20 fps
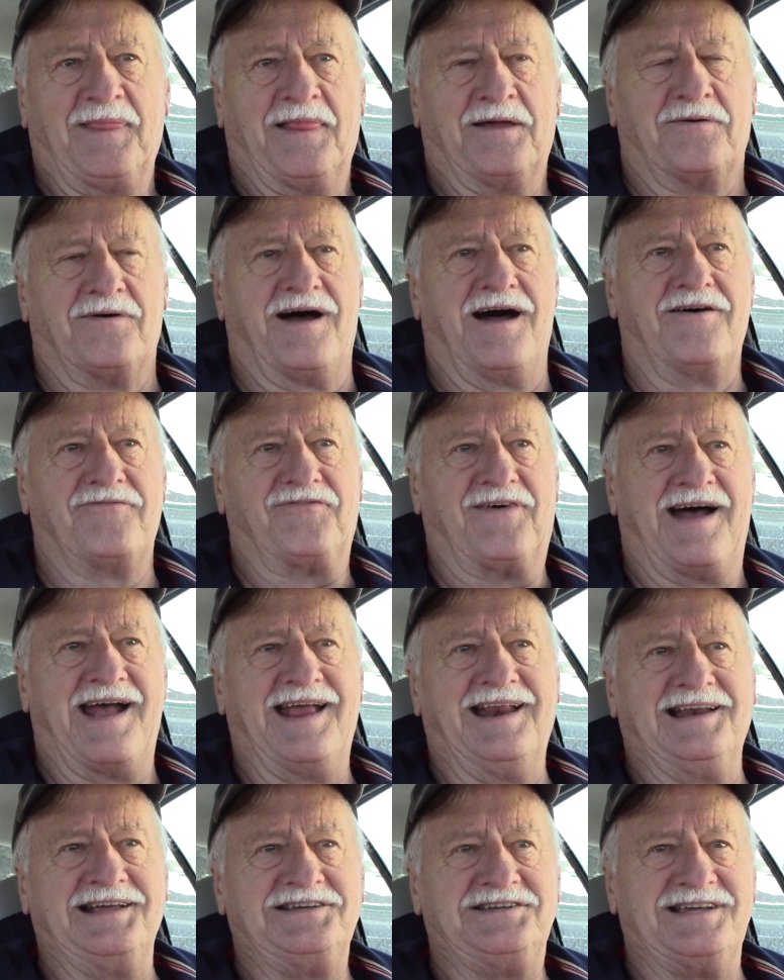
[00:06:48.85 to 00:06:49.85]
Well,
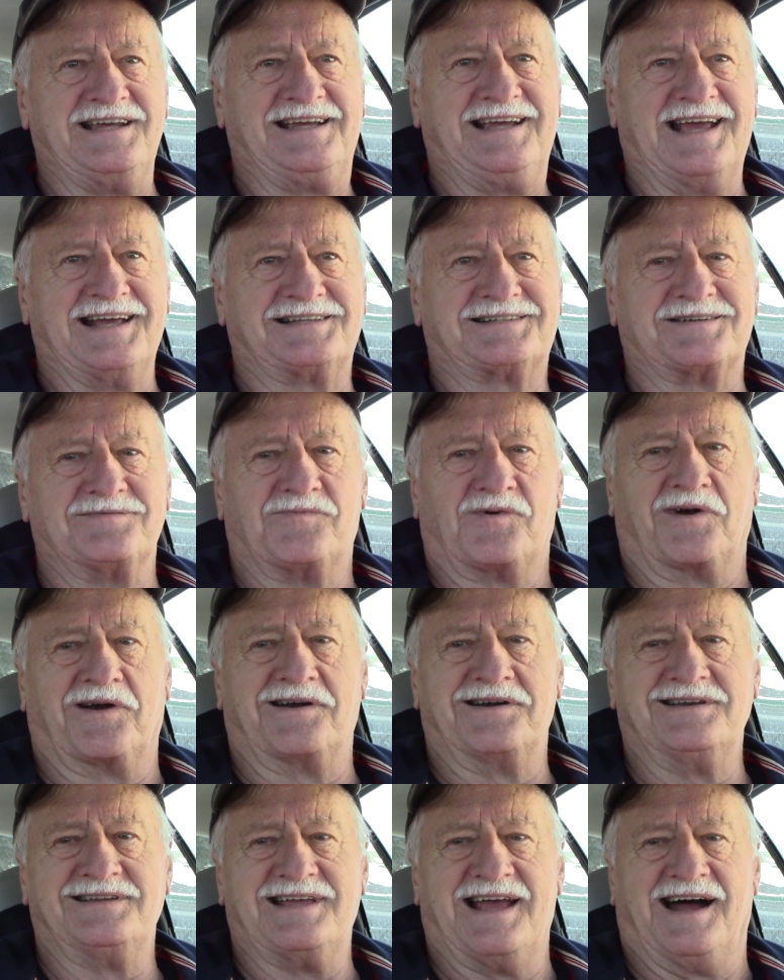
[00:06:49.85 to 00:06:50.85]
finally she gets some
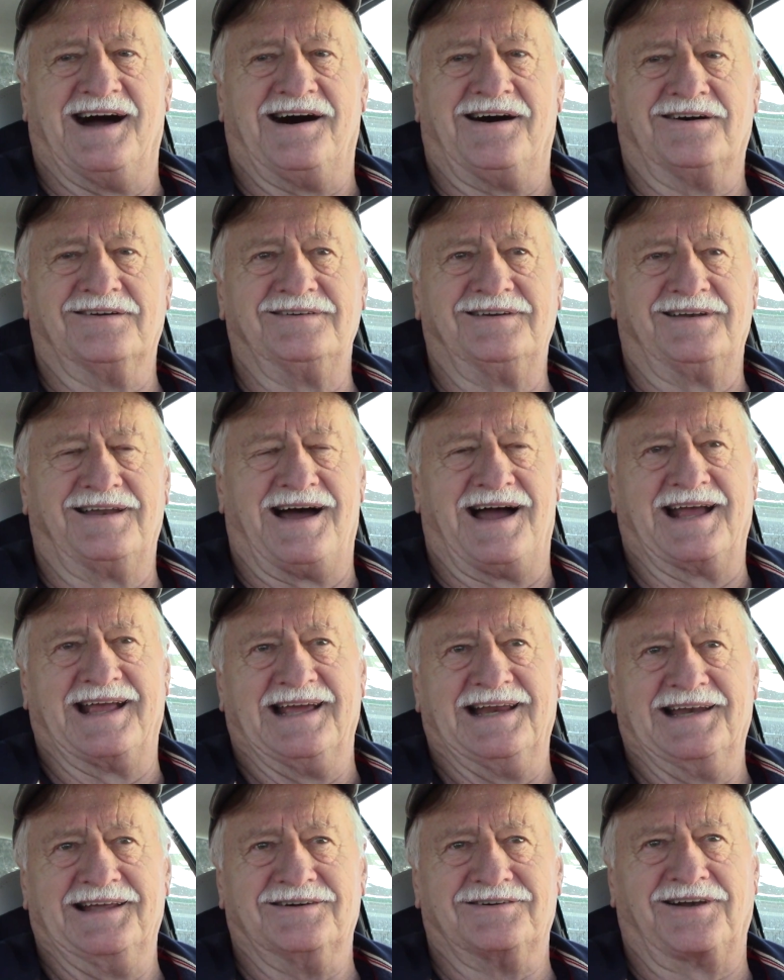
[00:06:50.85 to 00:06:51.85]
words out, and I
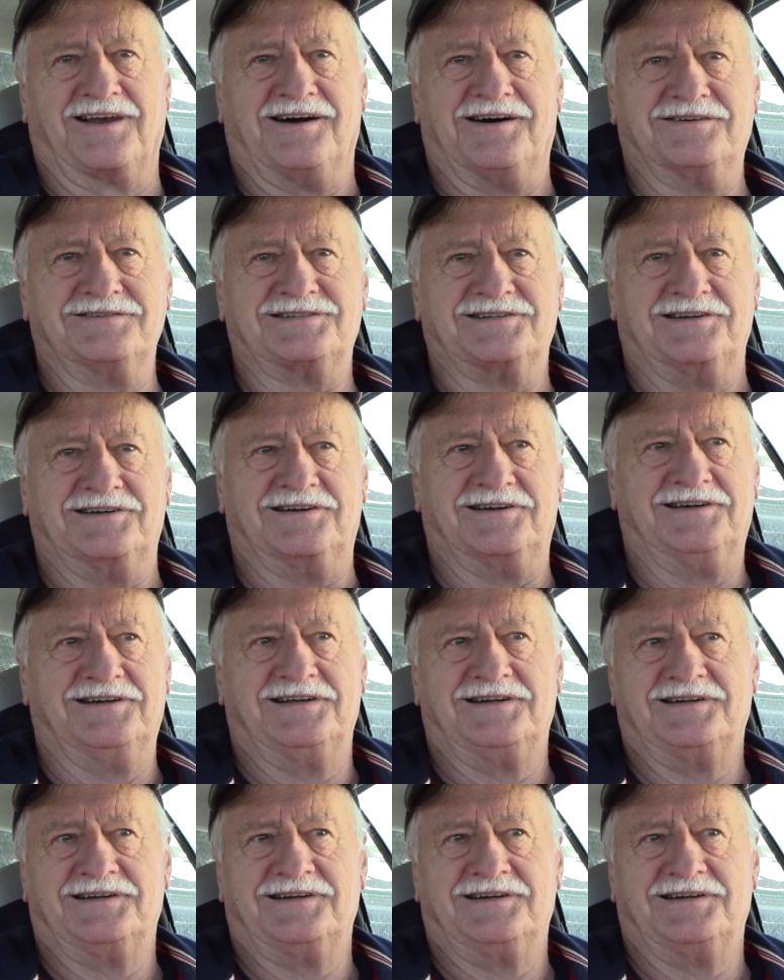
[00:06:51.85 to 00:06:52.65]
get a little closer,